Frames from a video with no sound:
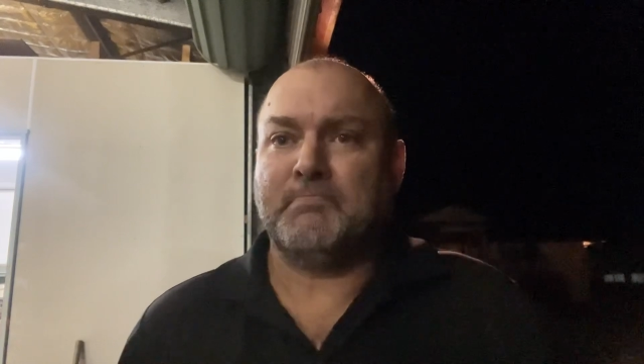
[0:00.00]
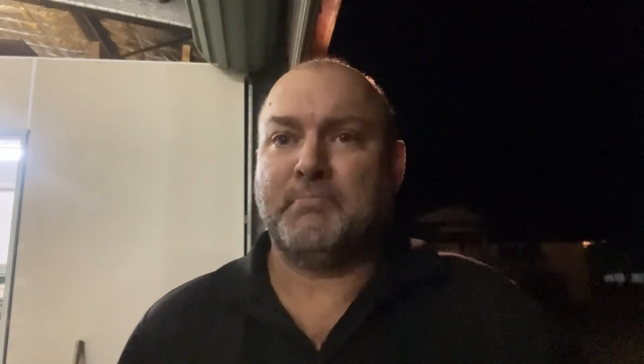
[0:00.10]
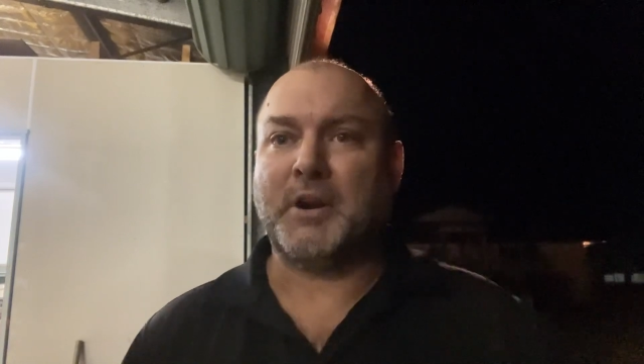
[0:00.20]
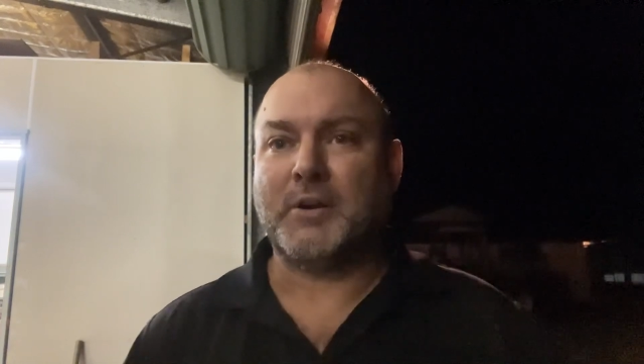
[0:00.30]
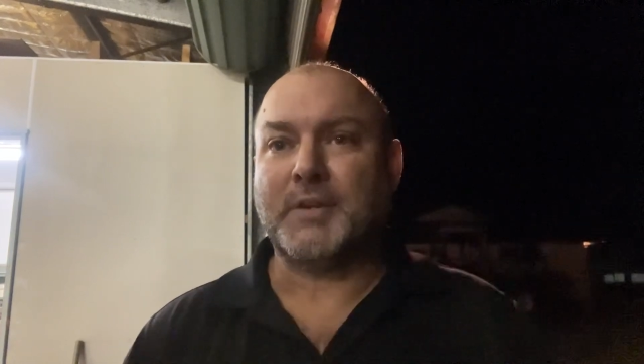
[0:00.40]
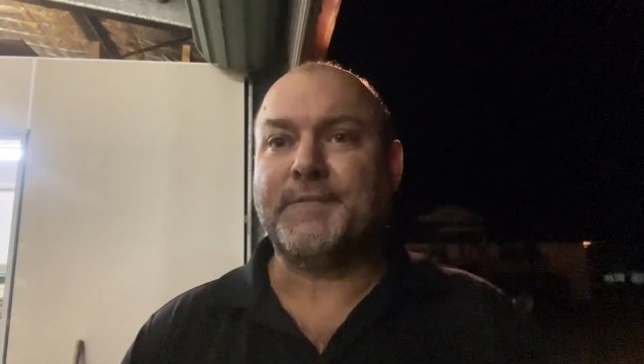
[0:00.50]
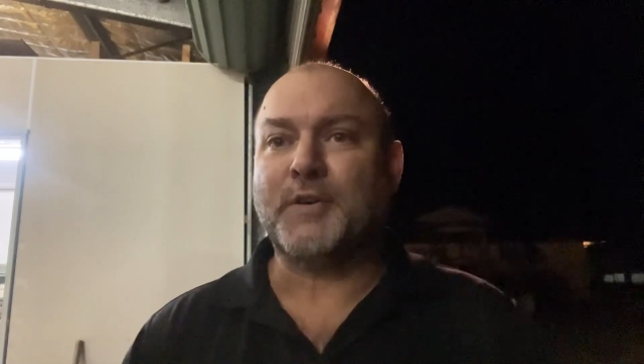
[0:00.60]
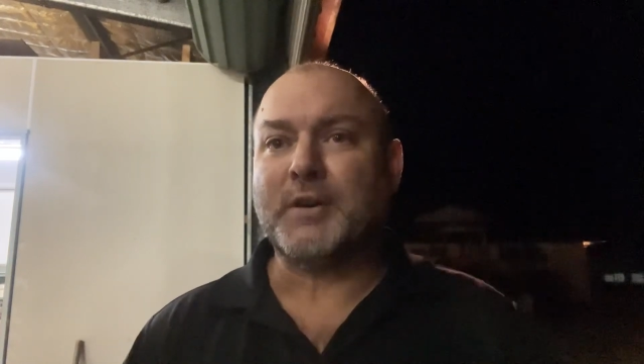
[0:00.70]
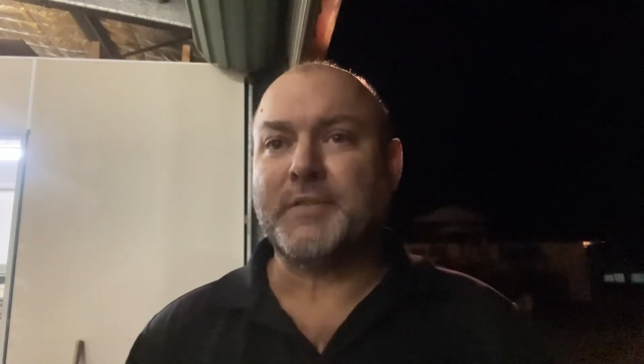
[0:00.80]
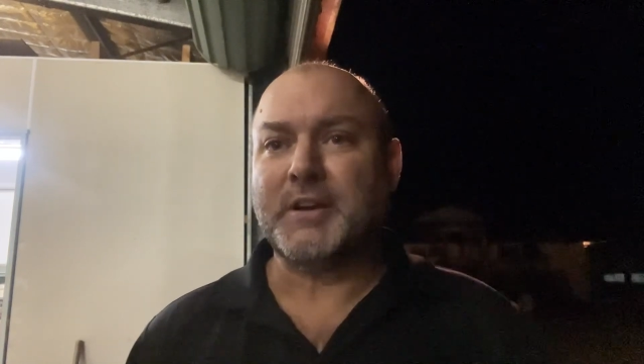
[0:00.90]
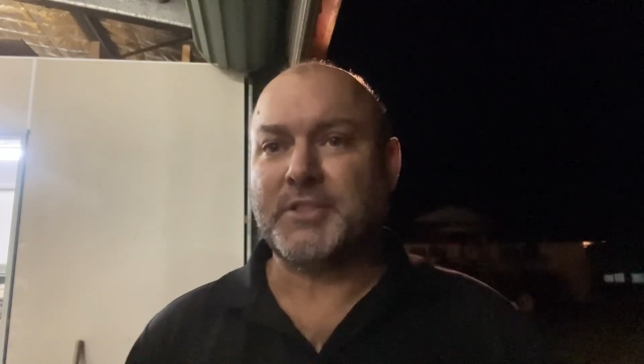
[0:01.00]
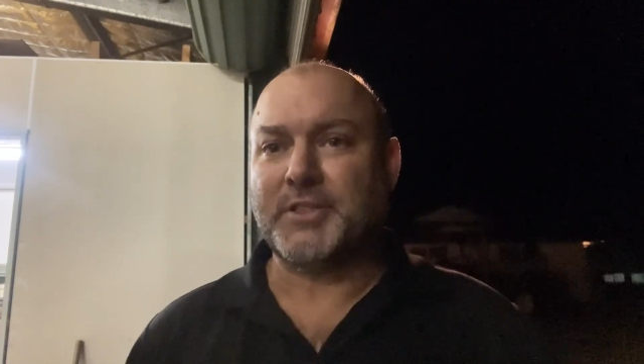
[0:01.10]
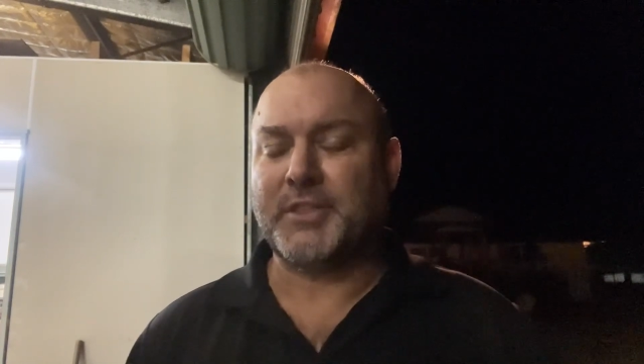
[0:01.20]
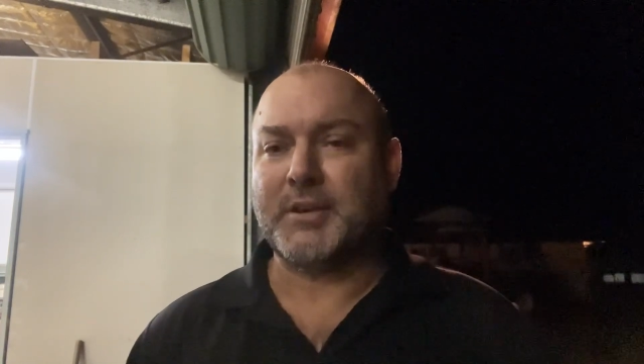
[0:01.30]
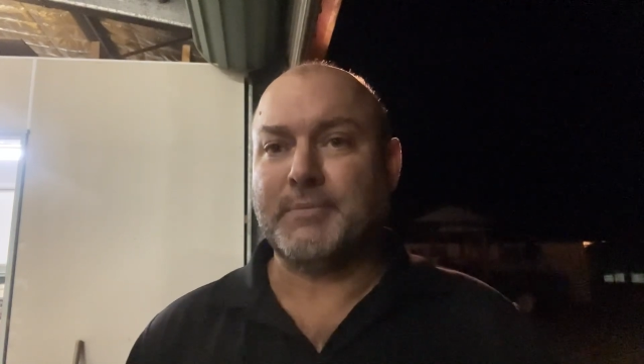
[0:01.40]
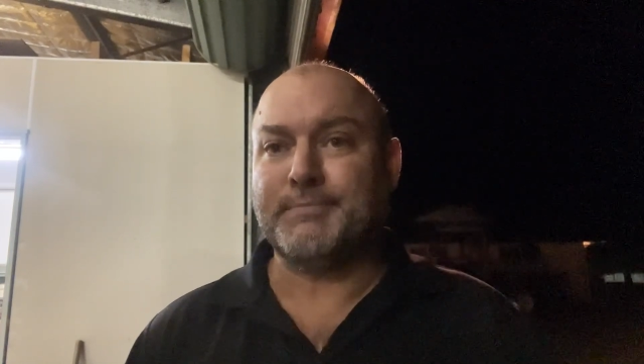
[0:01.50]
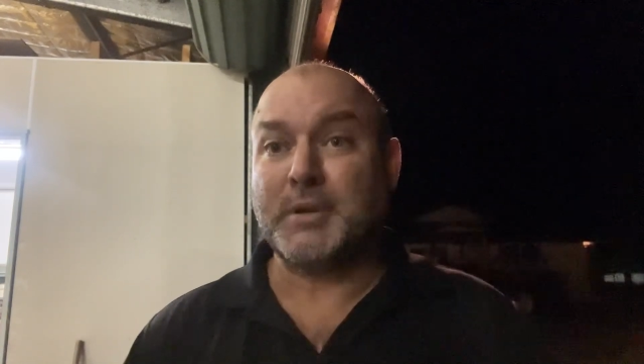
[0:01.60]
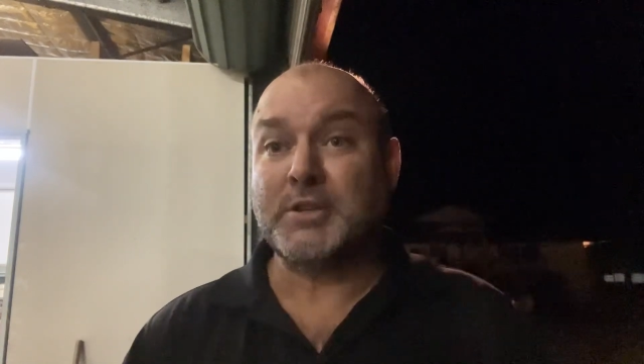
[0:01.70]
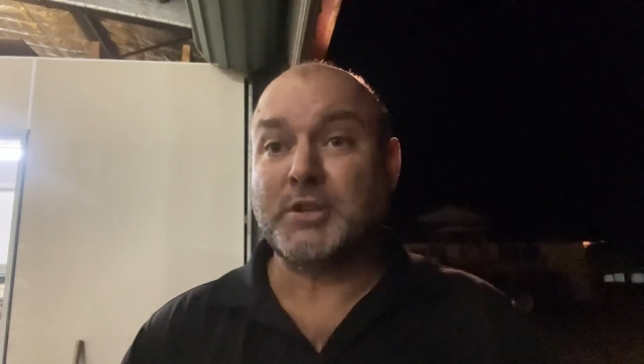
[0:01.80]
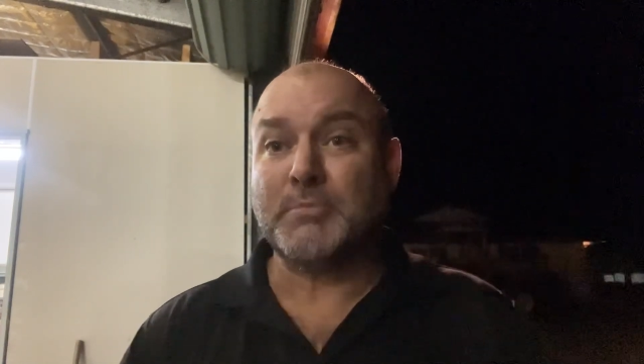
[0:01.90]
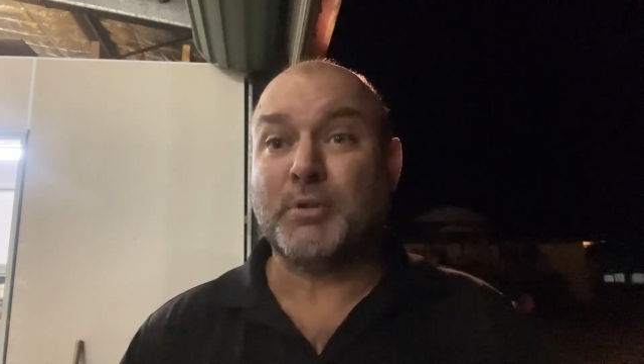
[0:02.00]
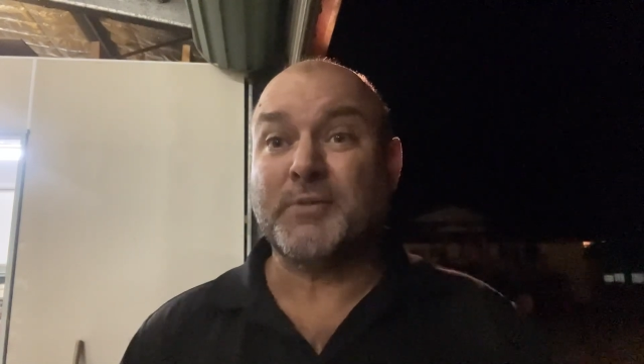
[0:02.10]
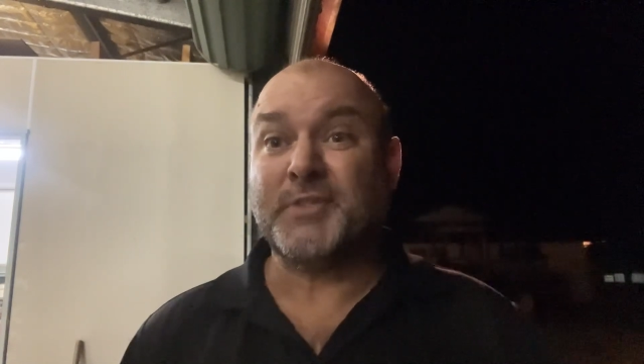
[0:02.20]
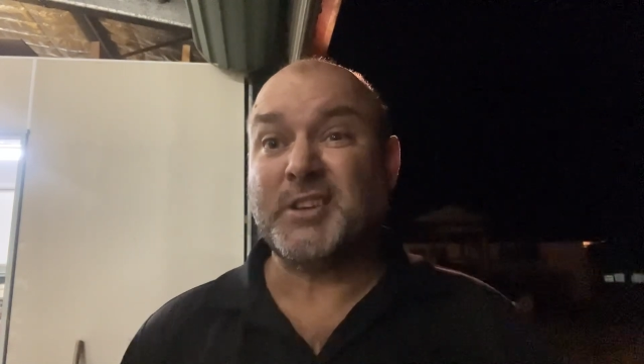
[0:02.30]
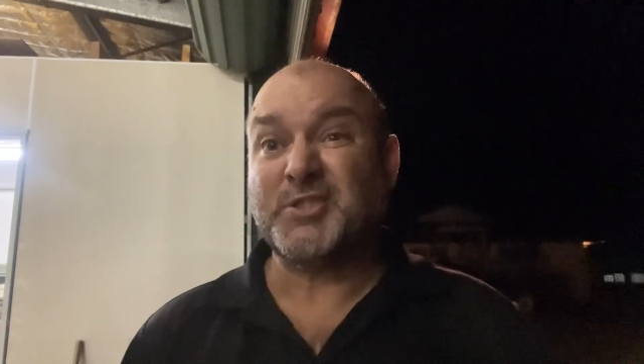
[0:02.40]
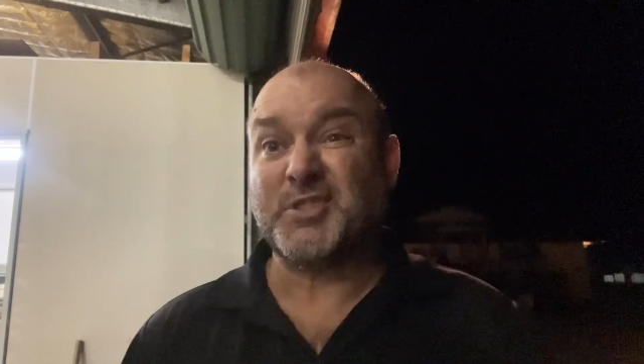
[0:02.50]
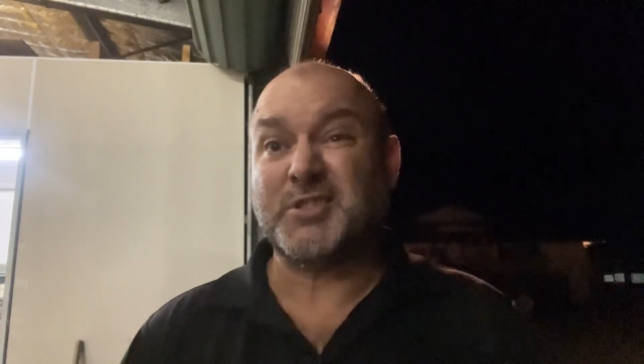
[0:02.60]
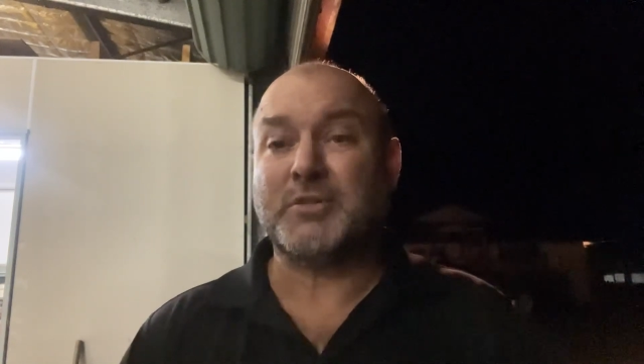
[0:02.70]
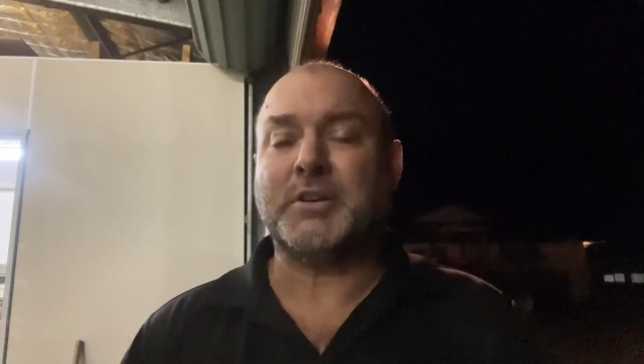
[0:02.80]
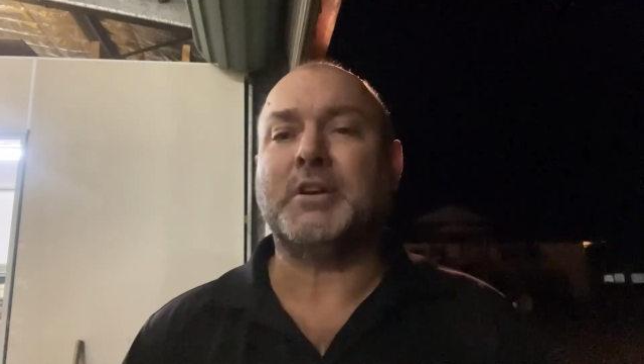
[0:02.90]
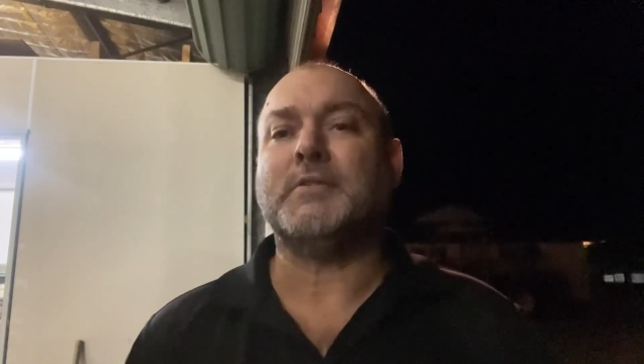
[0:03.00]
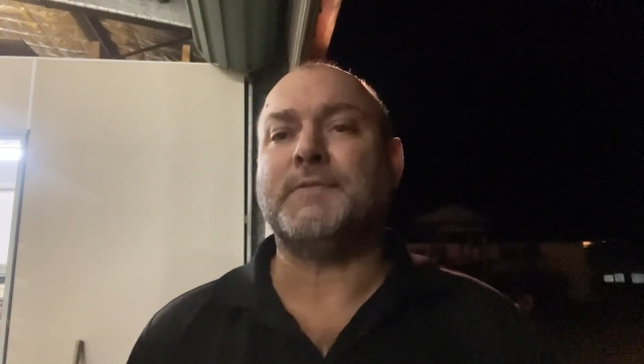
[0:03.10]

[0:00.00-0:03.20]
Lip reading: Apparently 5/8 banjo bolt fittings on a side hung